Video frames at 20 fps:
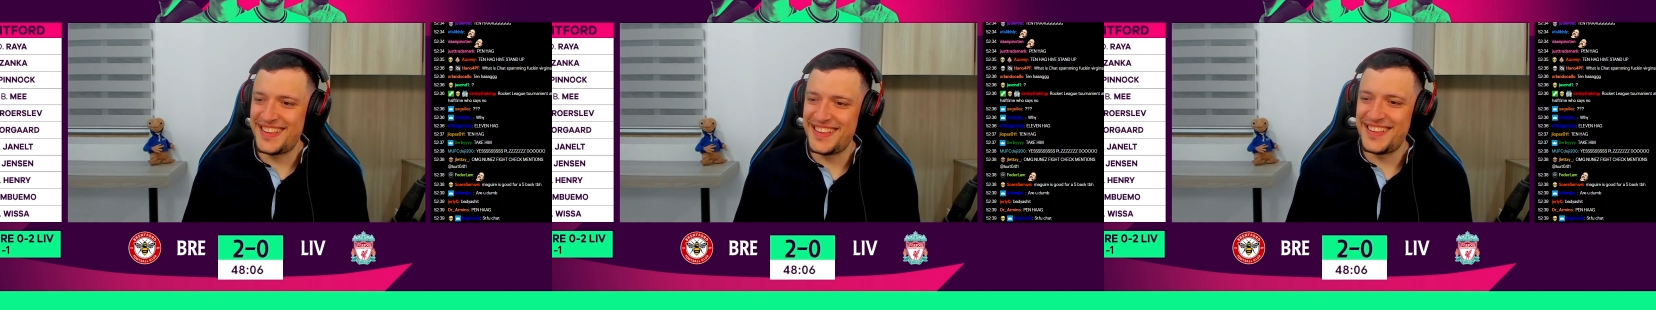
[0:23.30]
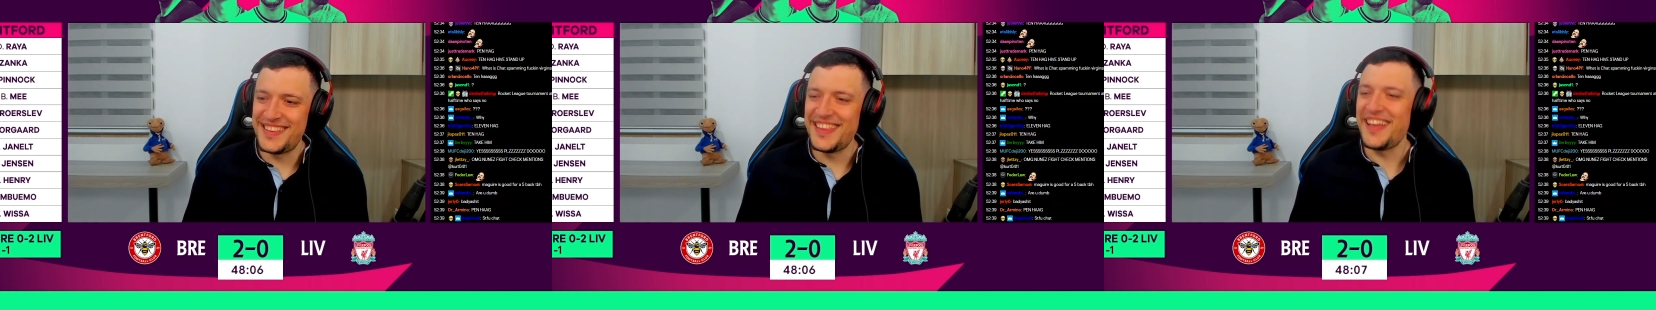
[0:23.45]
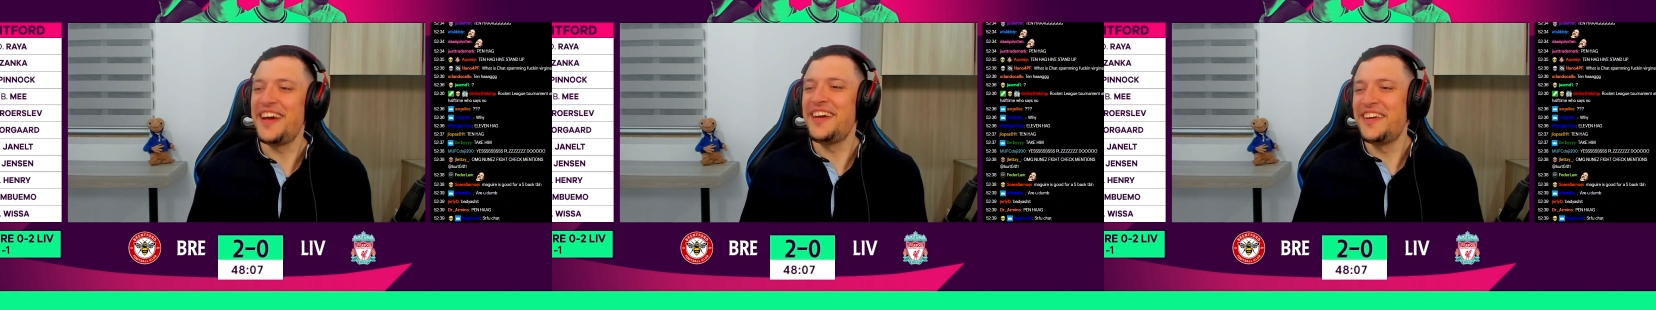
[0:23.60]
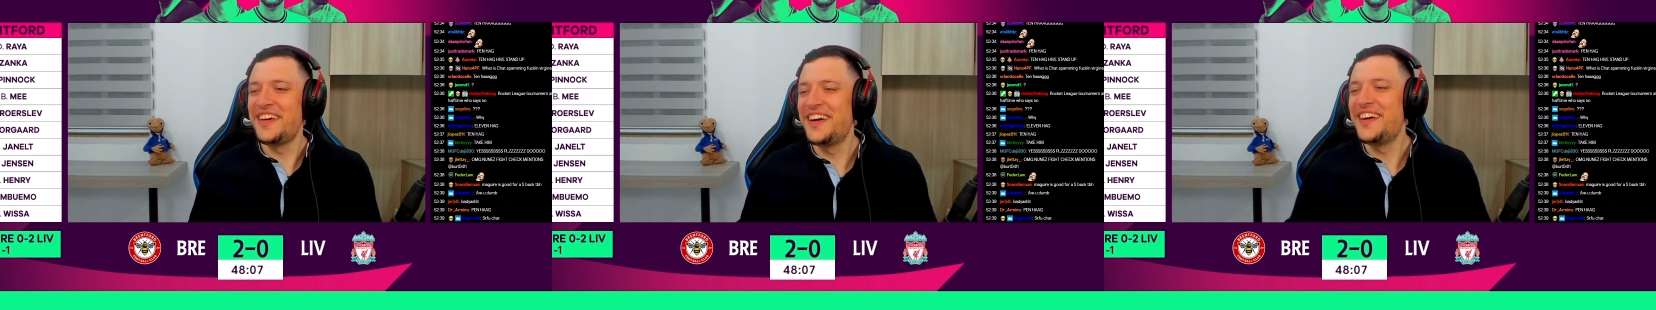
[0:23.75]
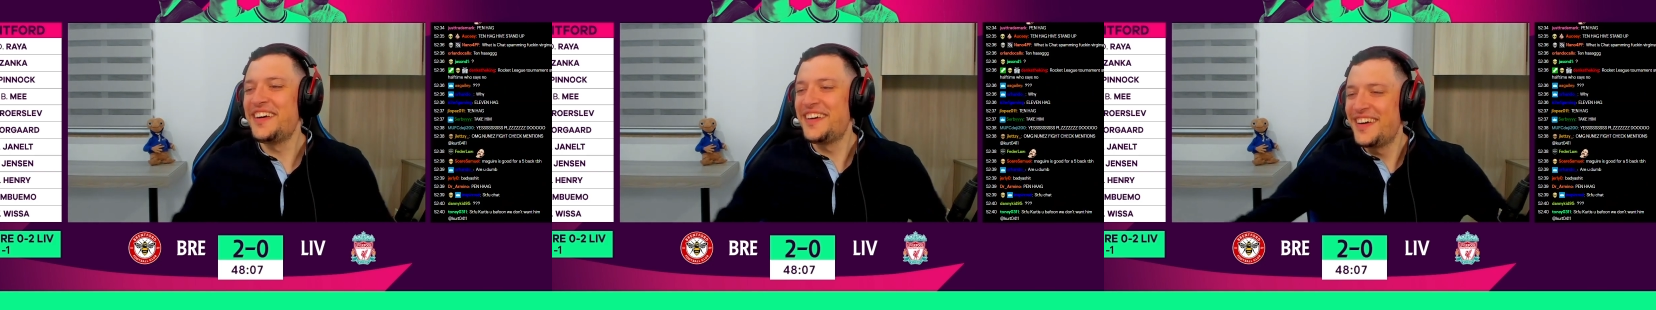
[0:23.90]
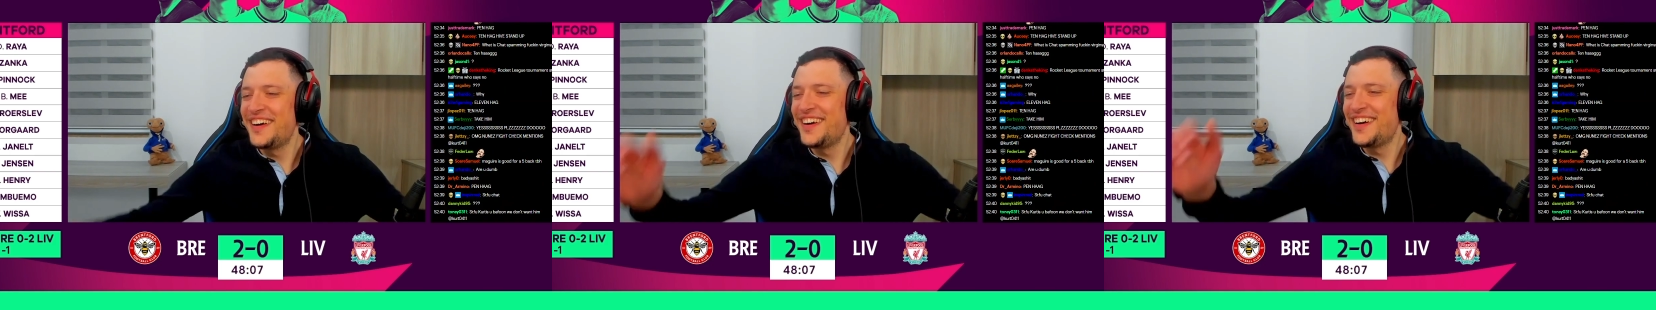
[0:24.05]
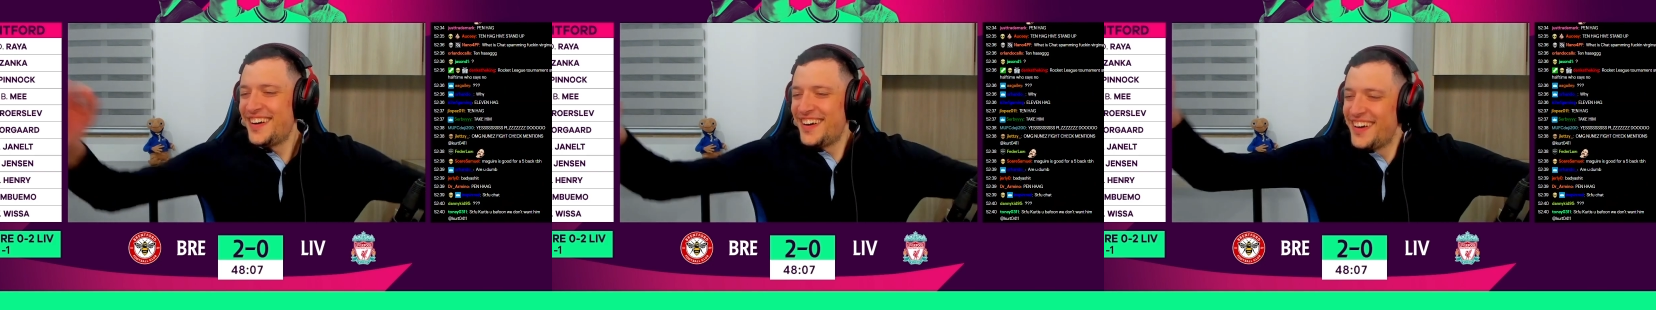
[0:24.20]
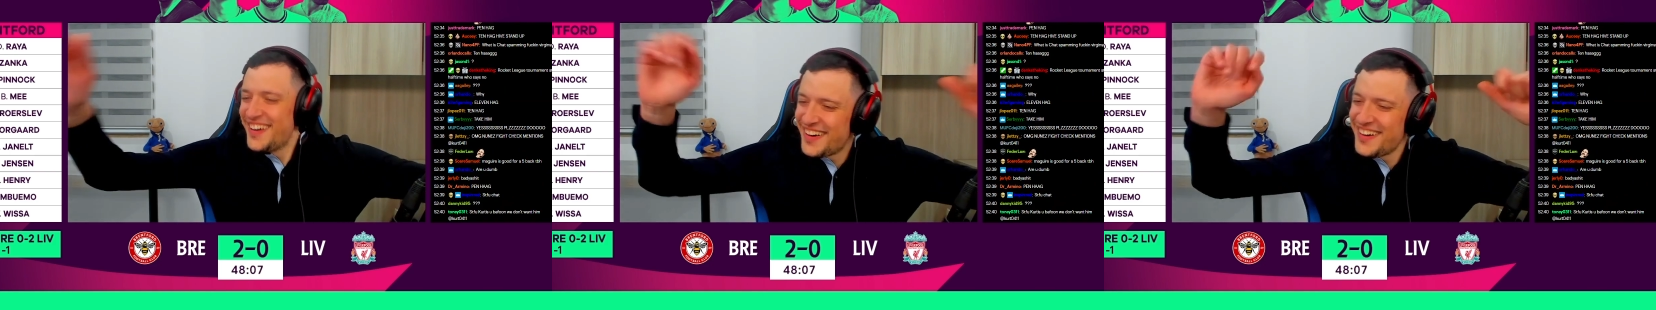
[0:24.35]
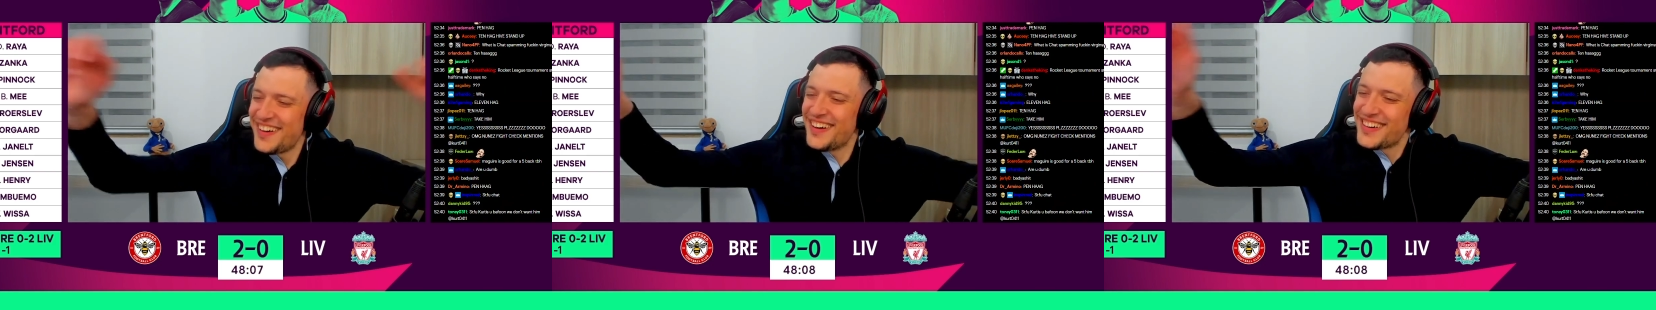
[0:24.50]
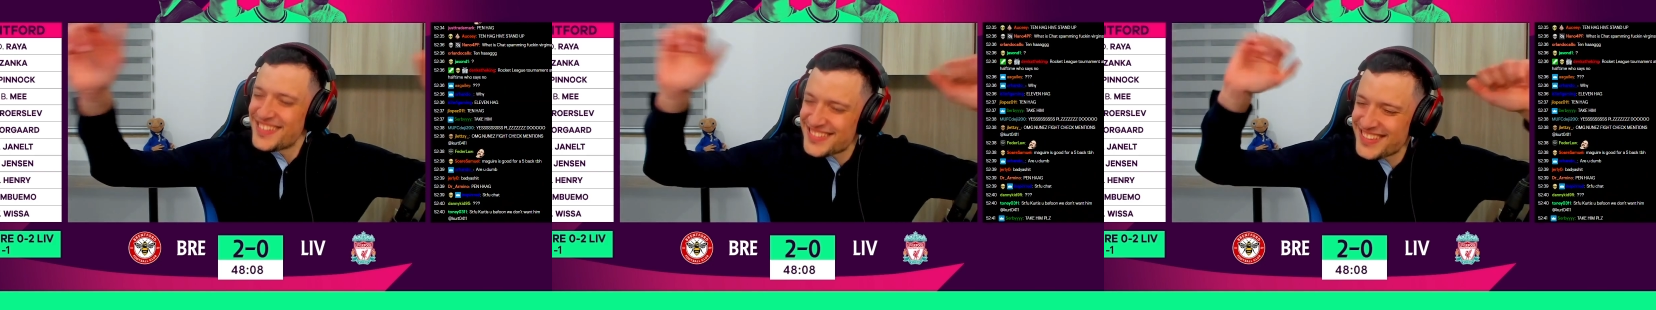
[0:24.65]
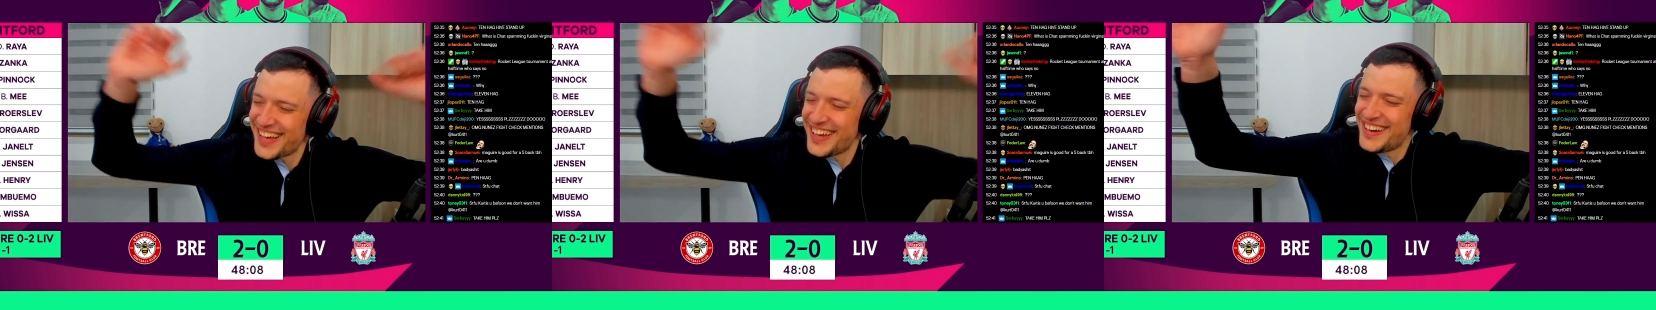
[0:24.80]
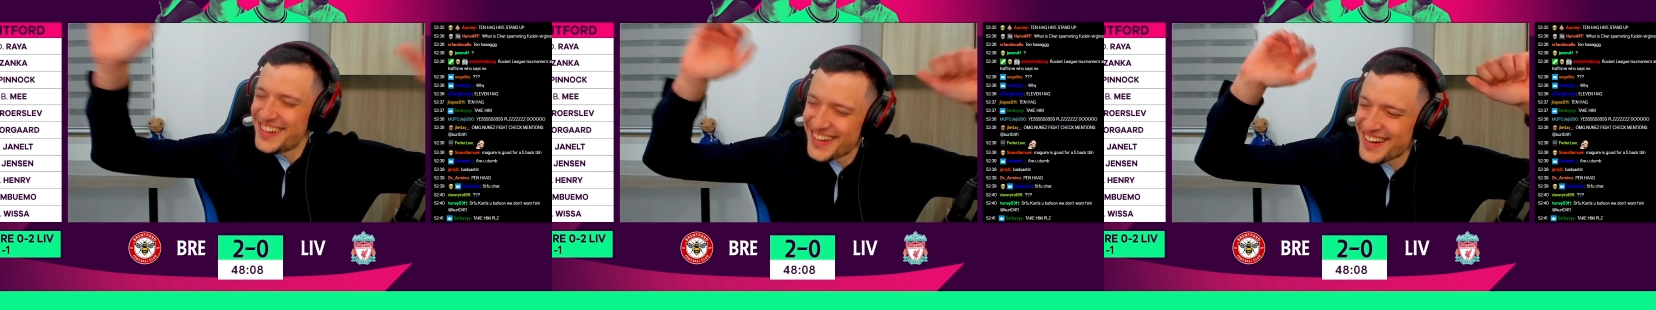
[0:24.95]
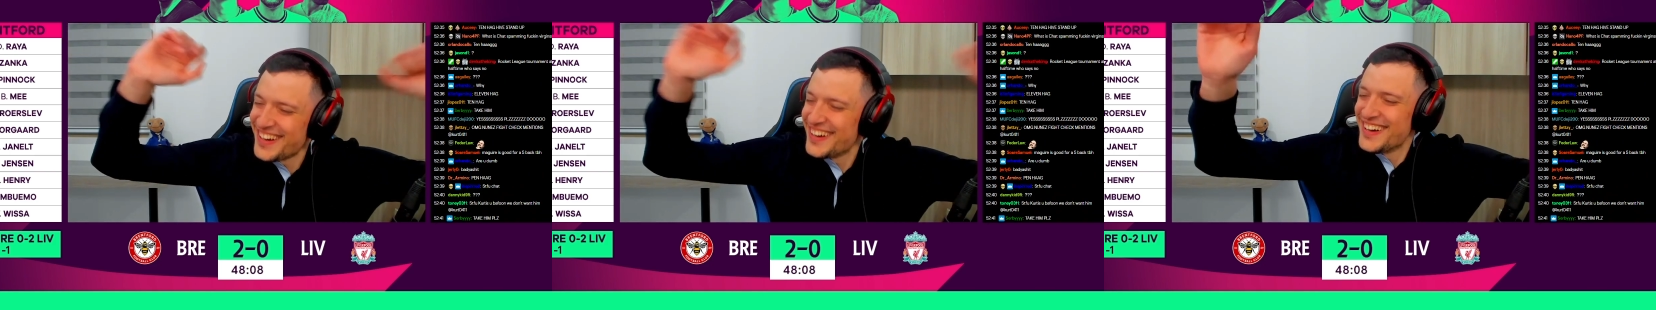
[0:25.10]
Ten Hag! Ten
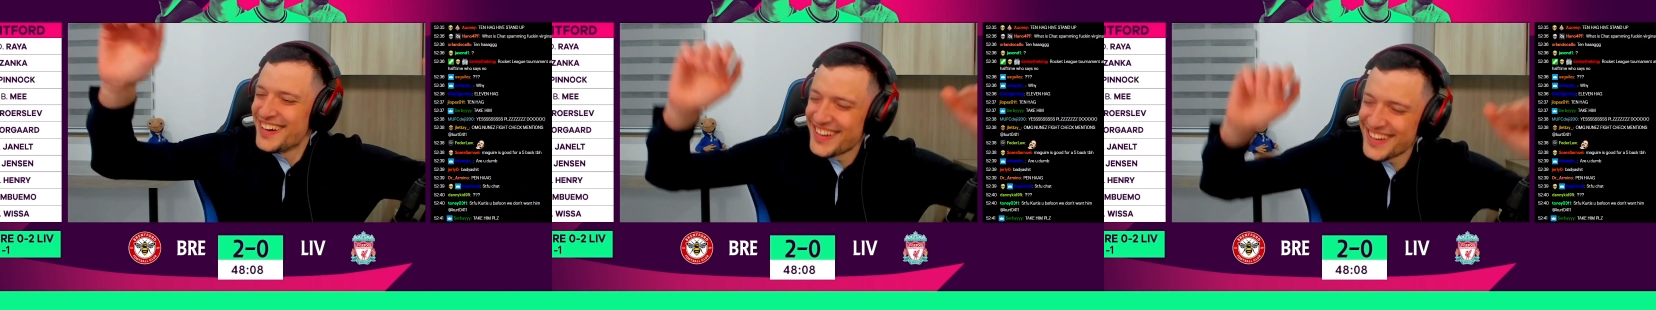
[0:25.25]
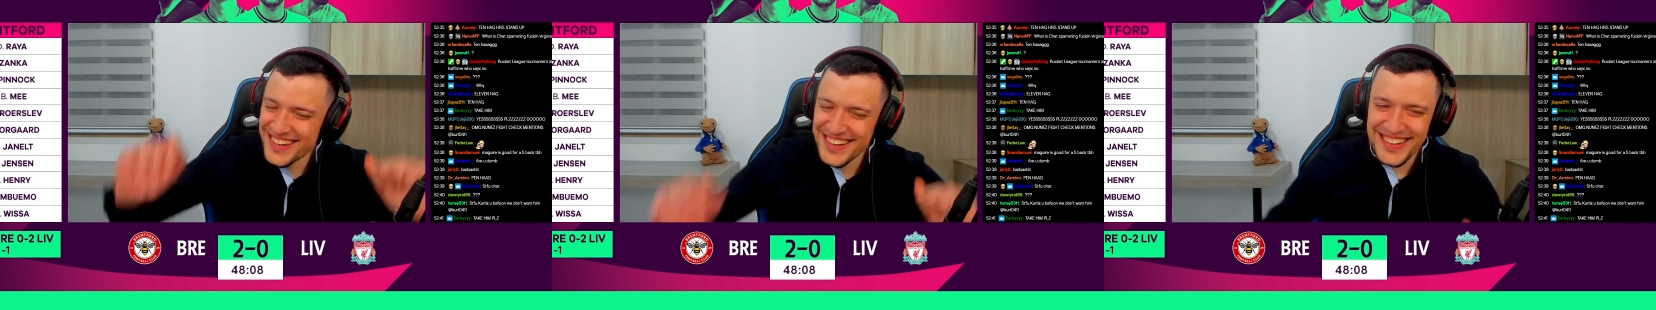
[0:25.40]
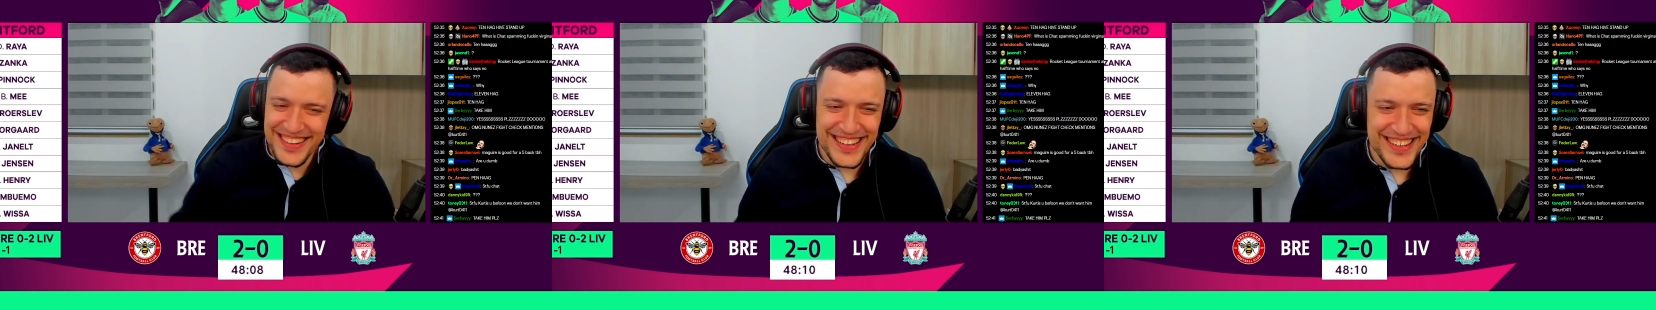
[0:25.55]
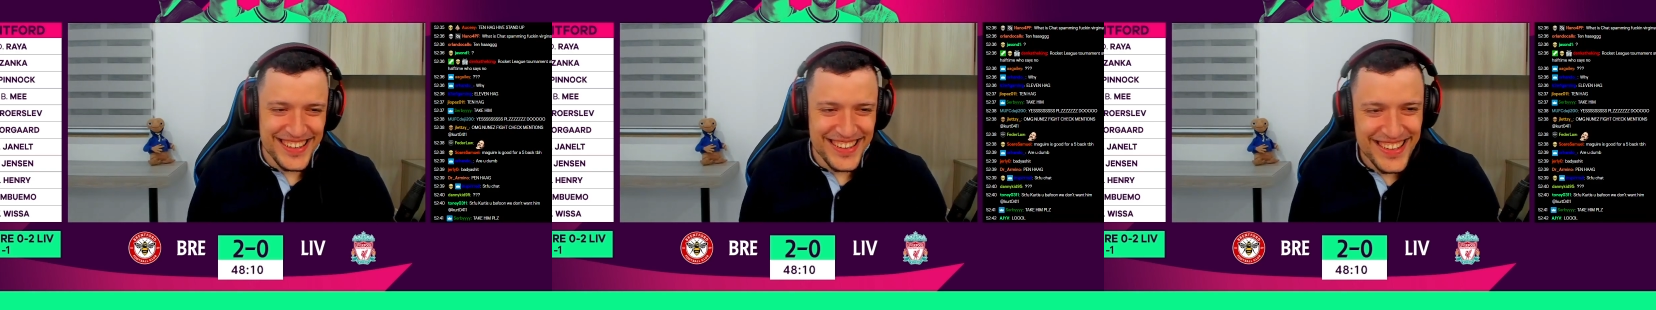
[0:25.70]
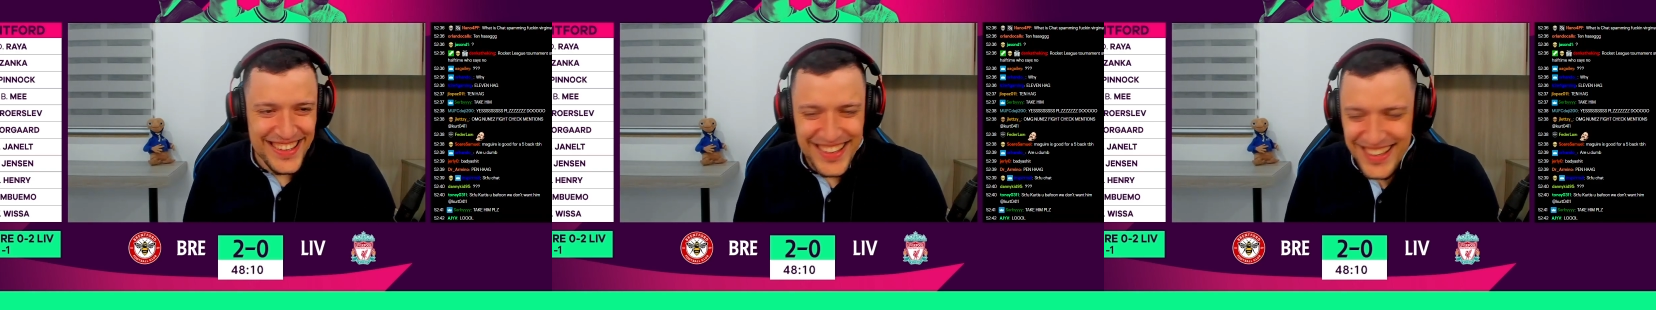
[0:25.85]
Hag!